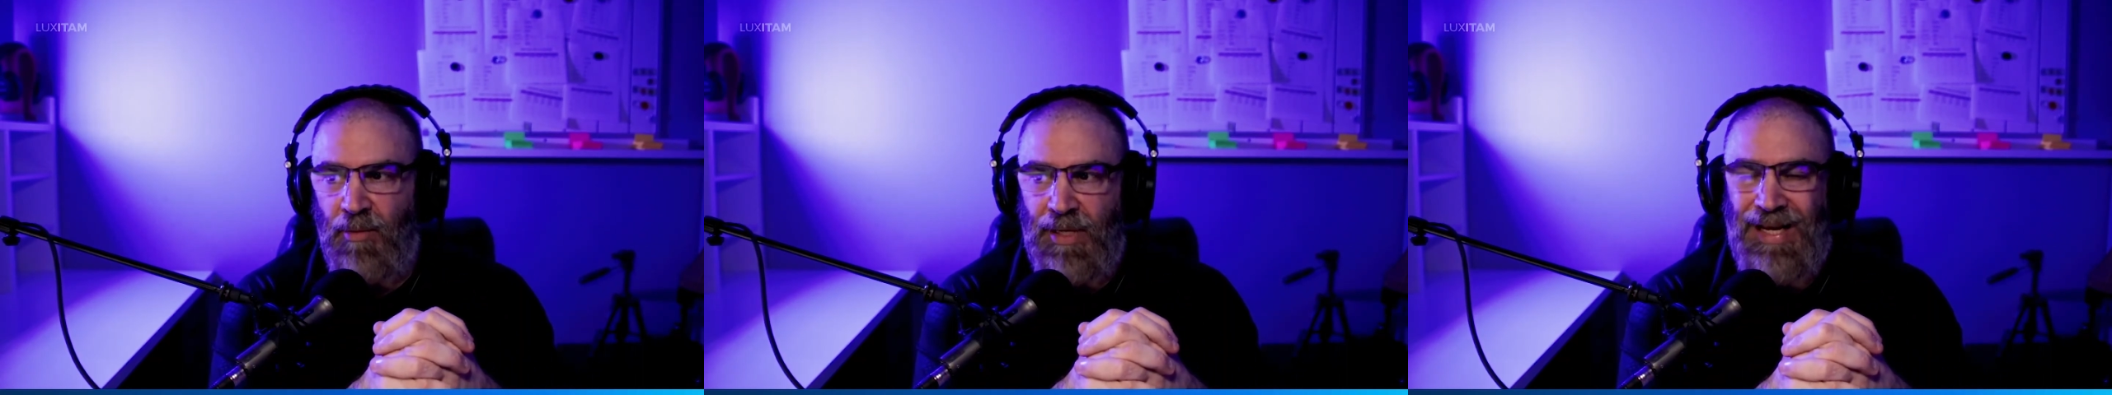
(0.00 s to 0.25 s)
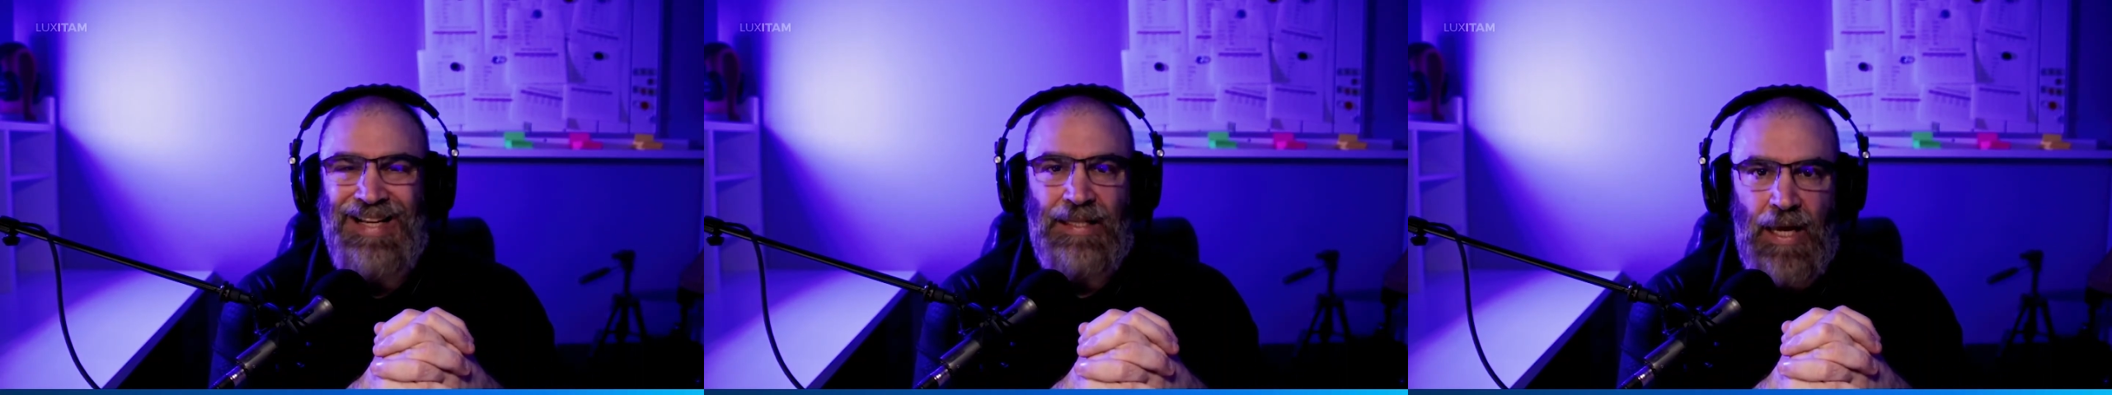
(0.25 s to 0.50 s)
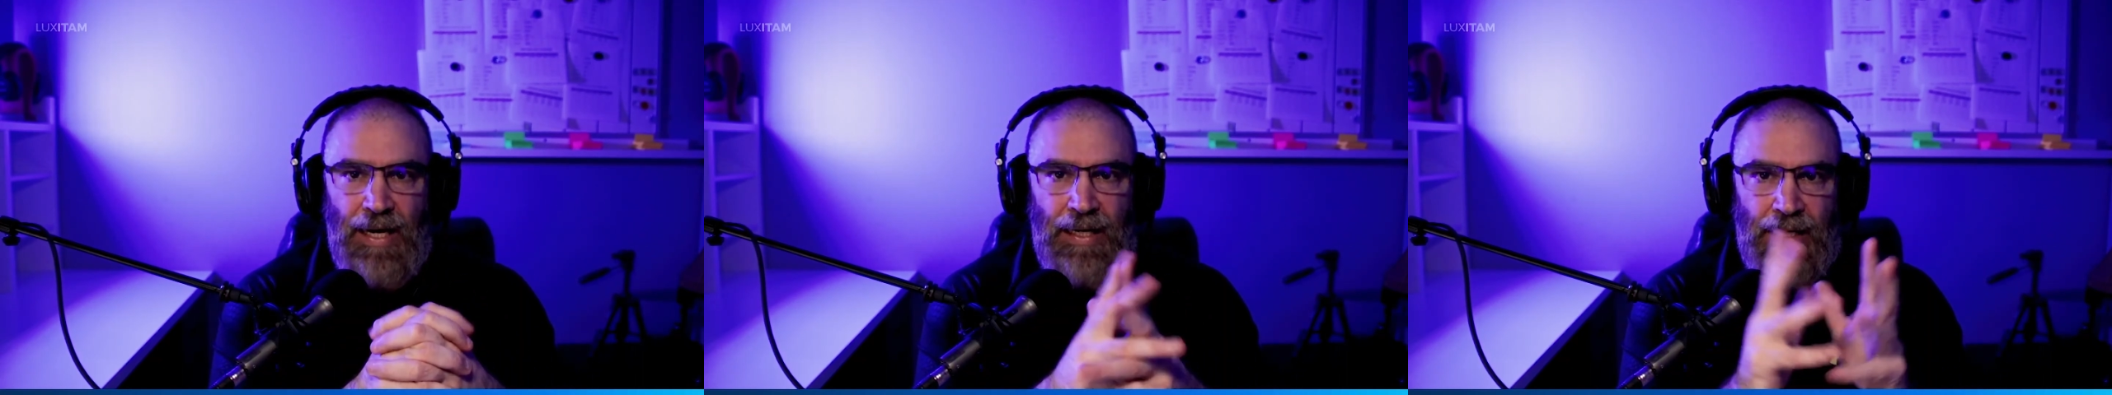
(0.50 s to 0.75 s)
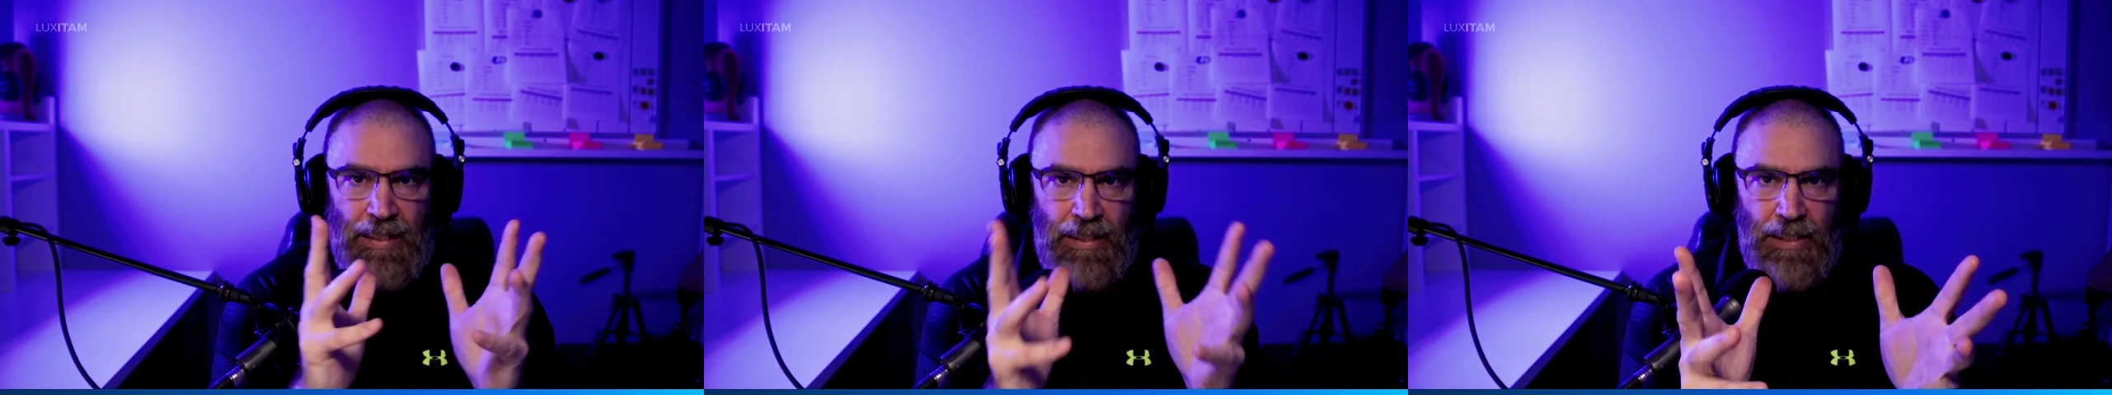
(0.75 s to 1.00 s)
be colliding
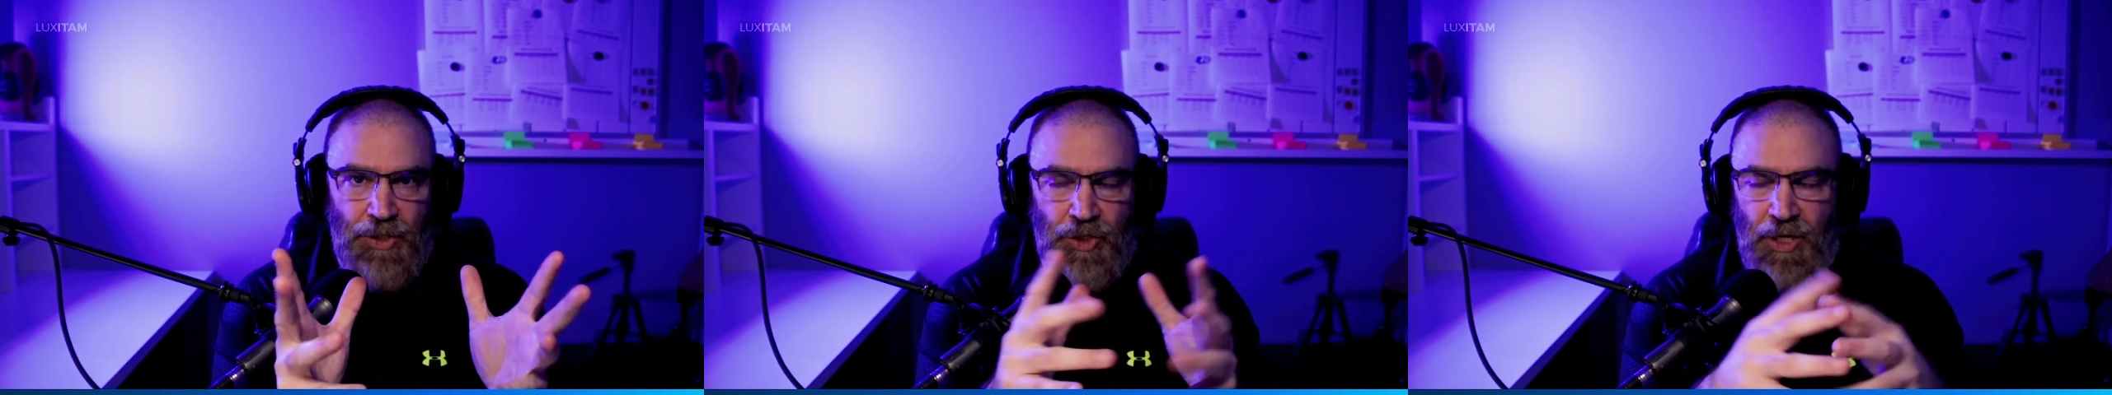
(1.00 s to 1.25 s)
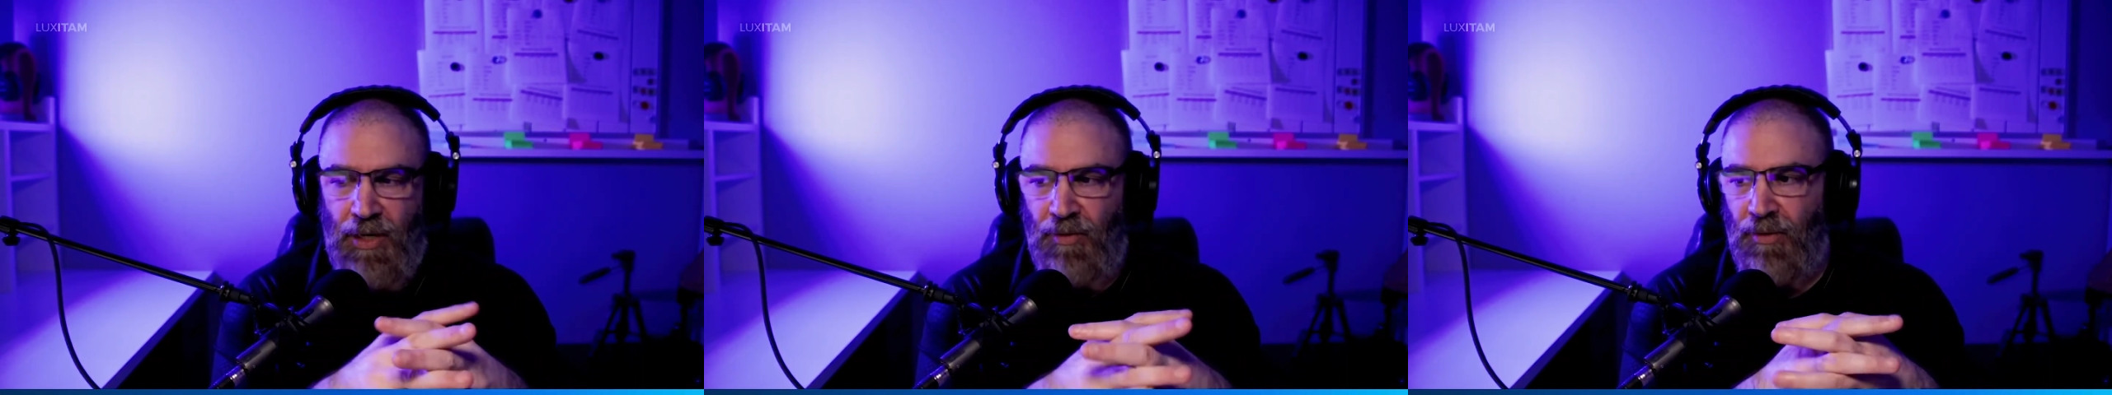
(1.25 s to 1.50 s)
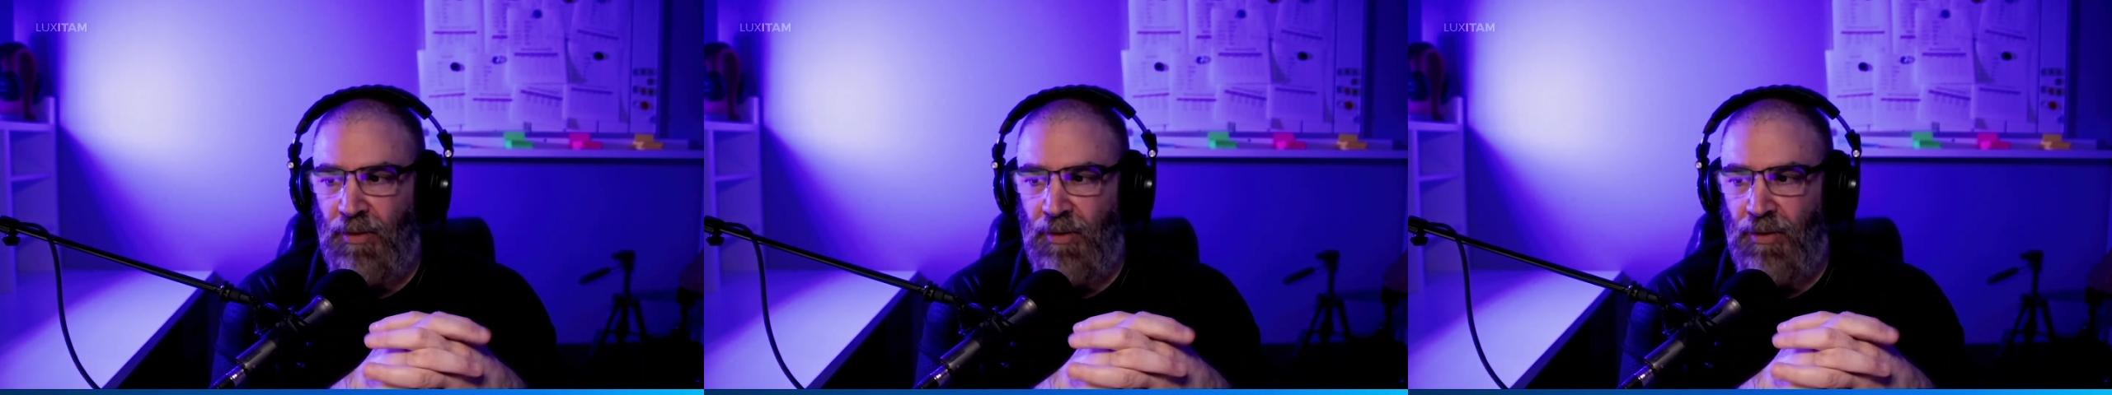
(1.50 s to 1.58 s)
into this channel.